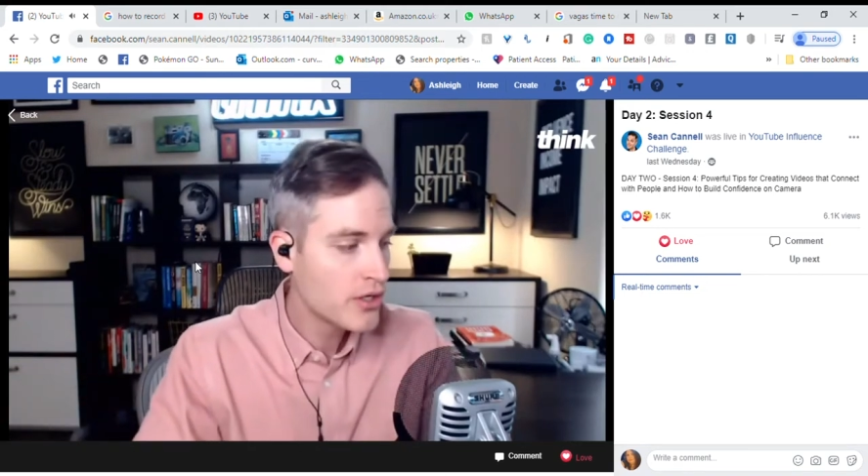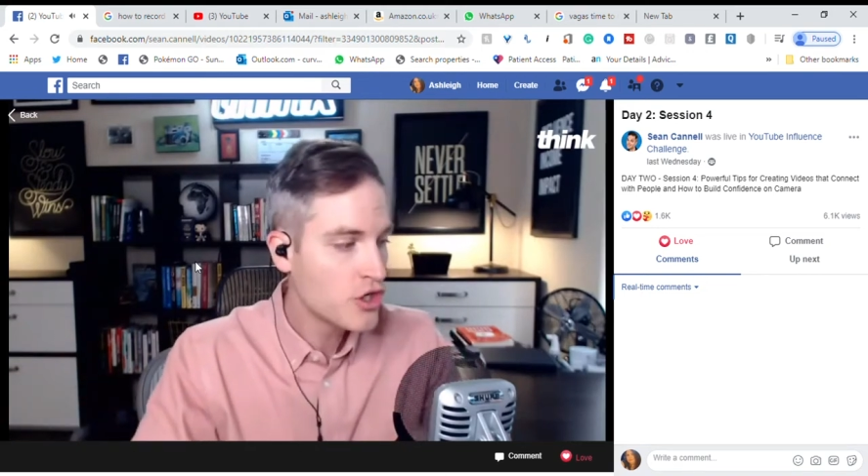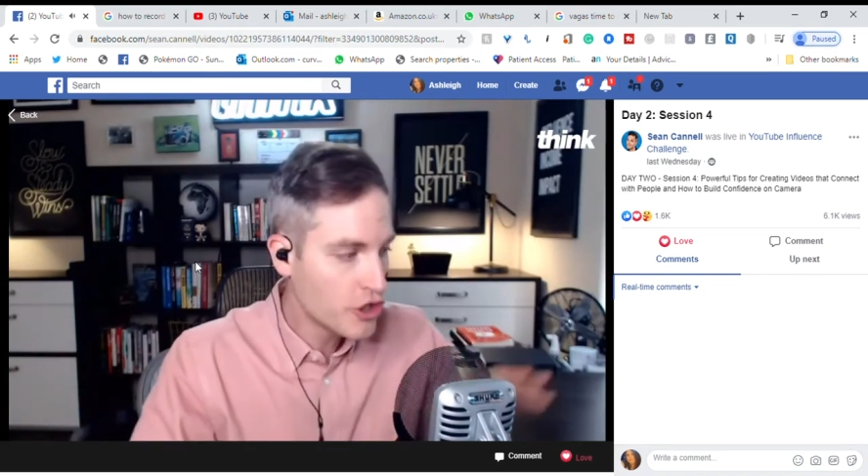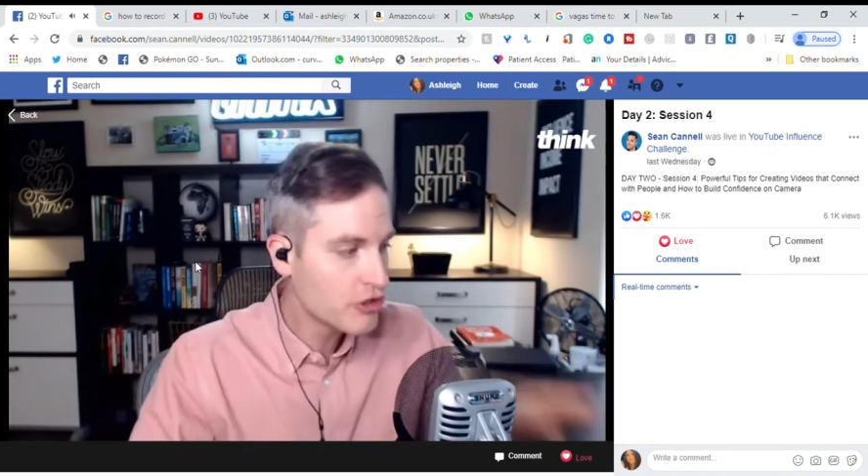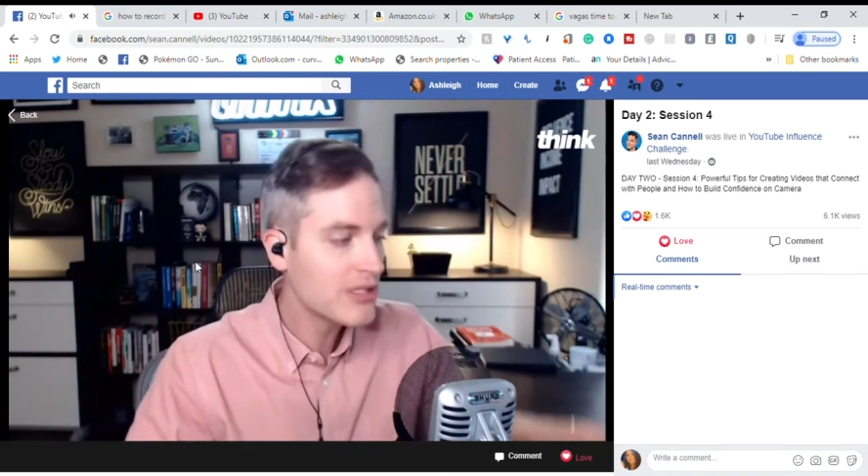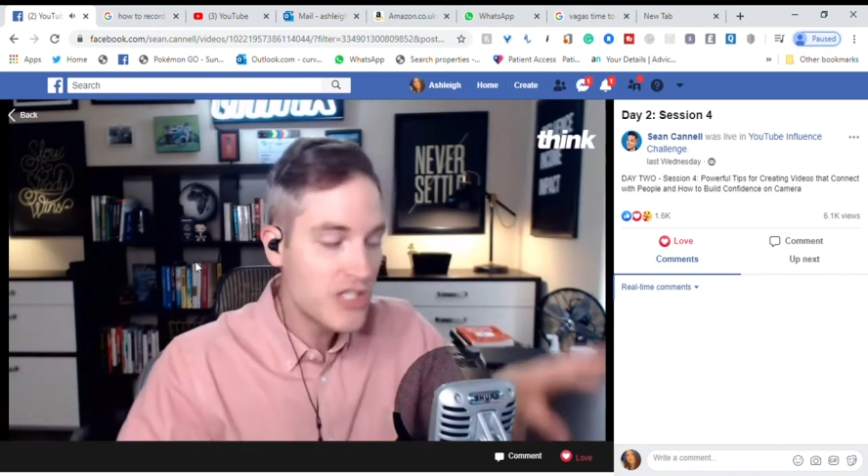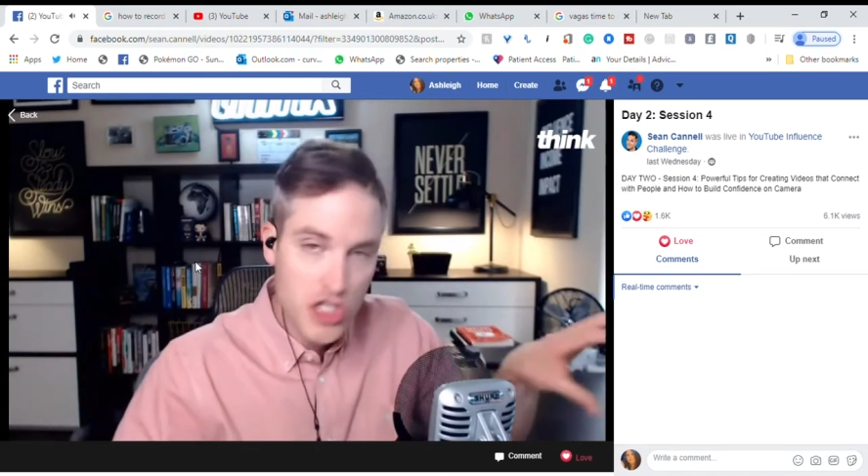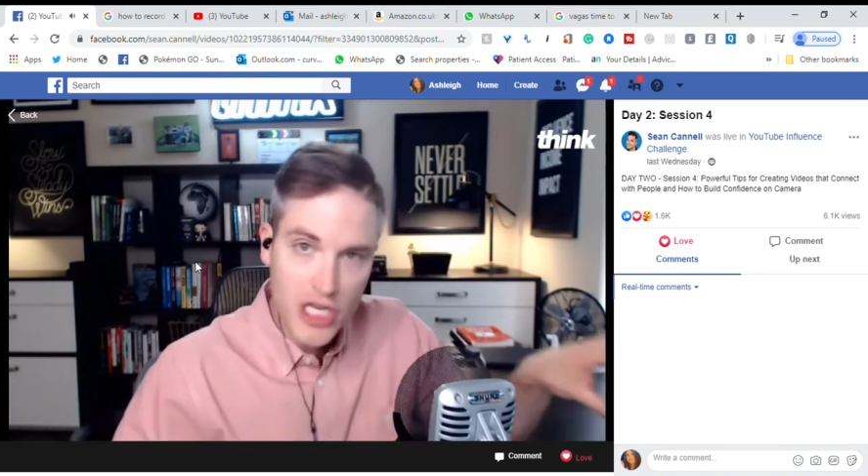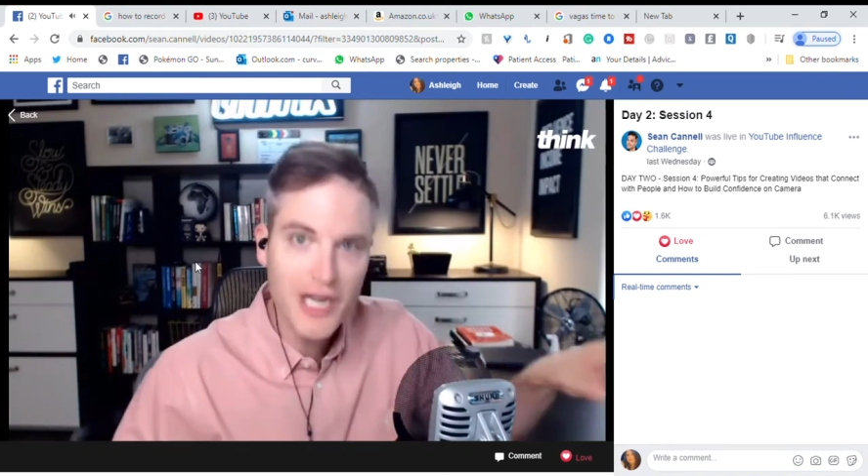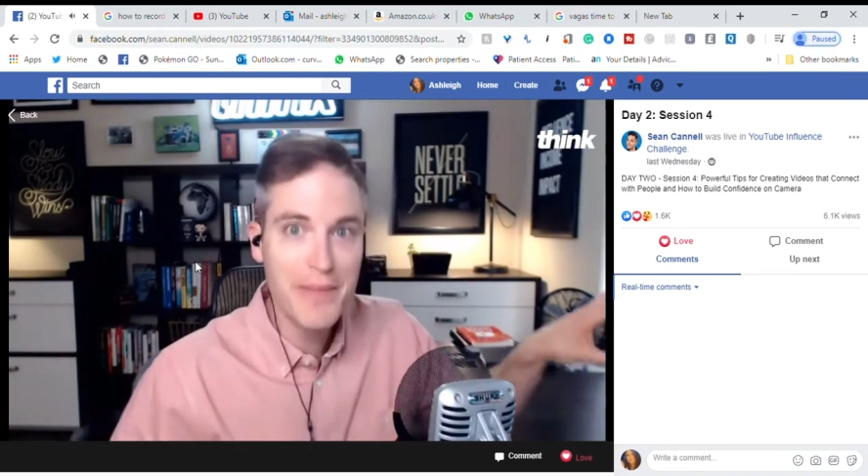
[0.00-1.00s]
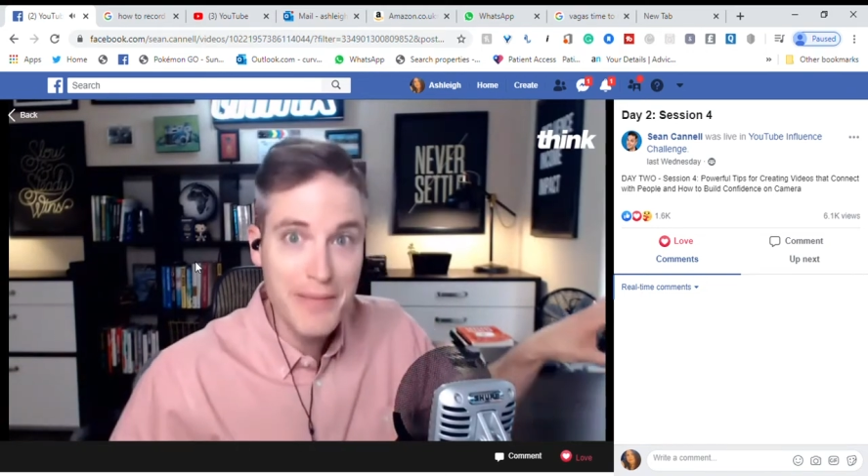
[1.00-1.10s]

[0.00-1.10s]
your legitimate